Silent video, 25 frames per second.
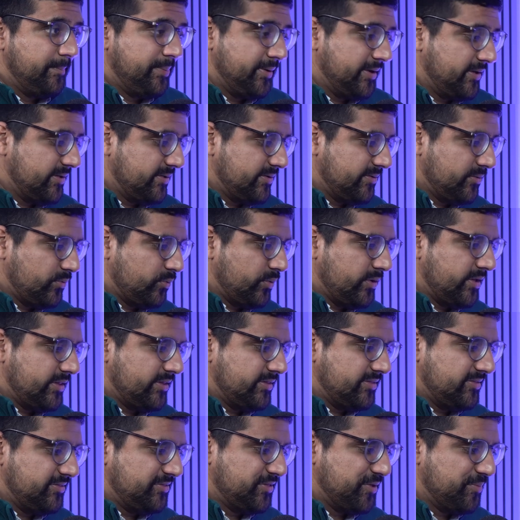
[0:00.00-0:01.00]
But
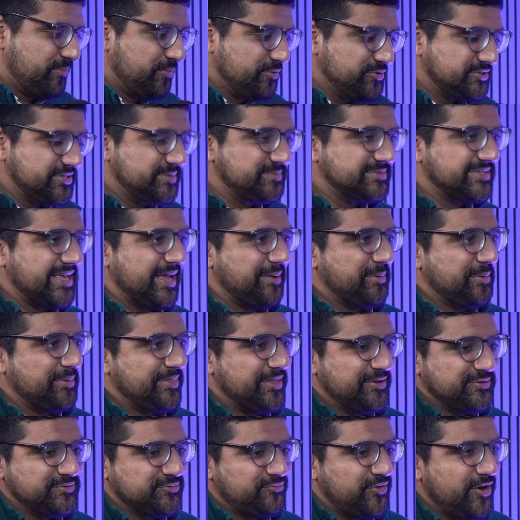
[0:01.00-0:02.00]
when the Muslims came in,
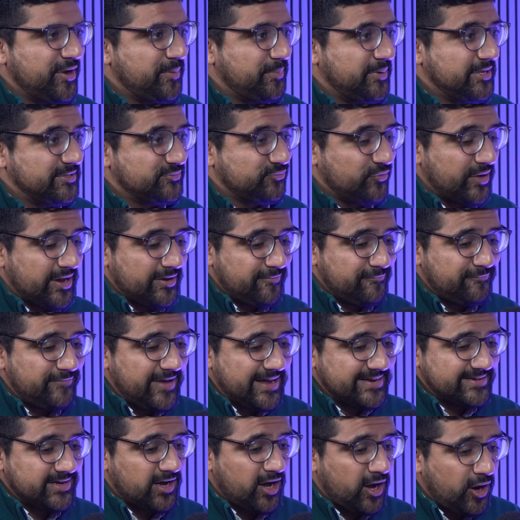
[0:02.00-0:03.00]
it was very peaceful. And in
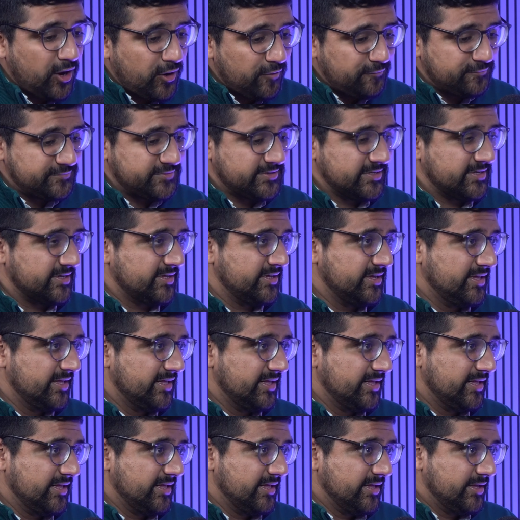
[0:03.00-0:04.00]
fact,
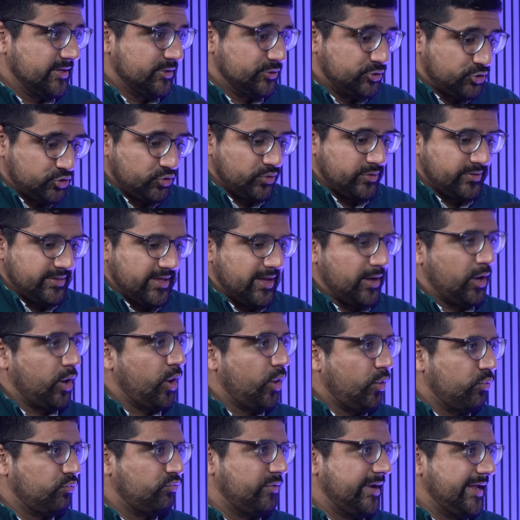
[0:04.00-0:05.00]
during that
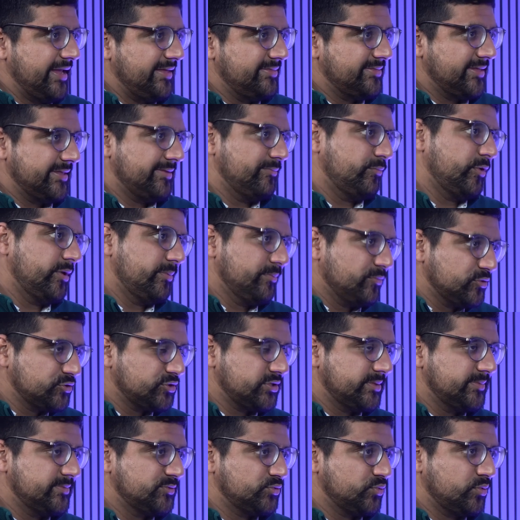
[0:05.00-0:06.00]
whole reign then, when
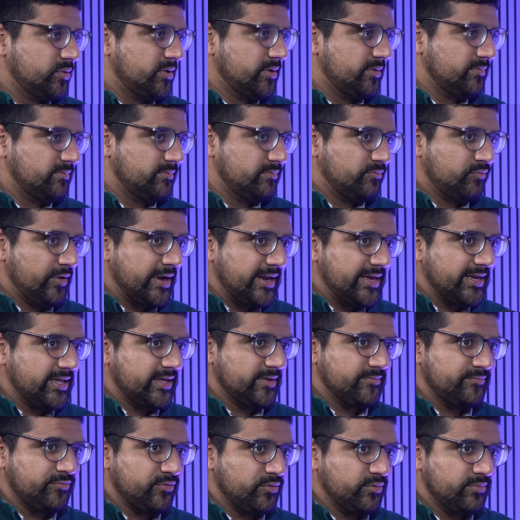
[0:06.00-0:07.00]
Muslims were reigning
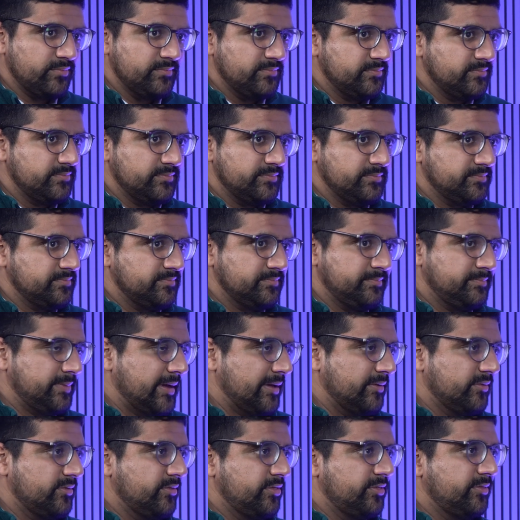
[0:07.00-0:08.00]
it for
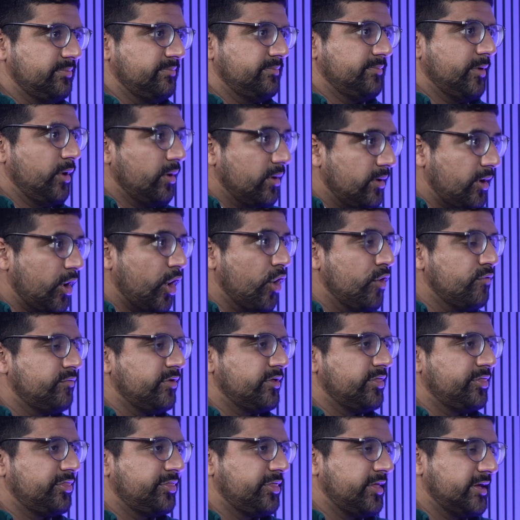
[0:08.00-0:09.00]
about over
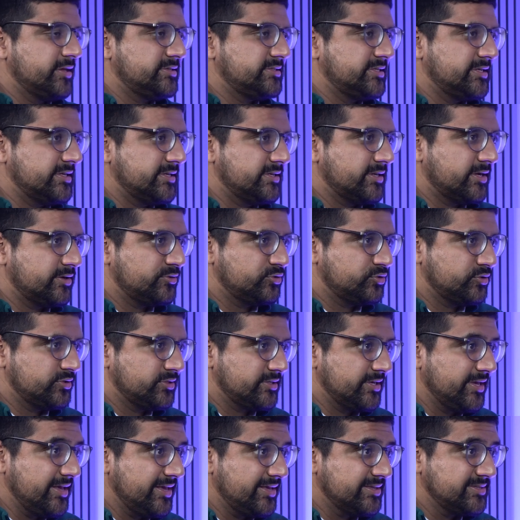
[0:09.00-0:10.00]
1,300
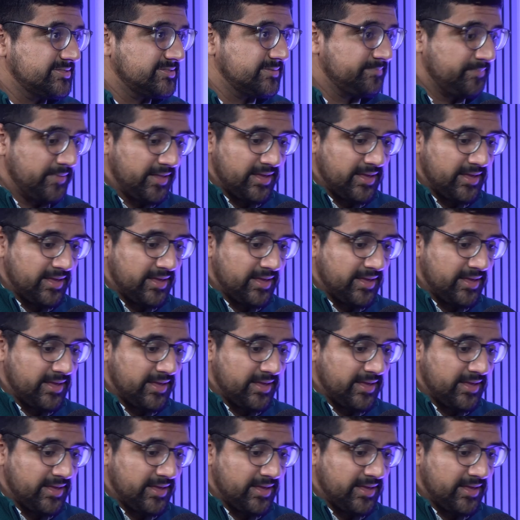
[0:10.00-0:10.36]
years,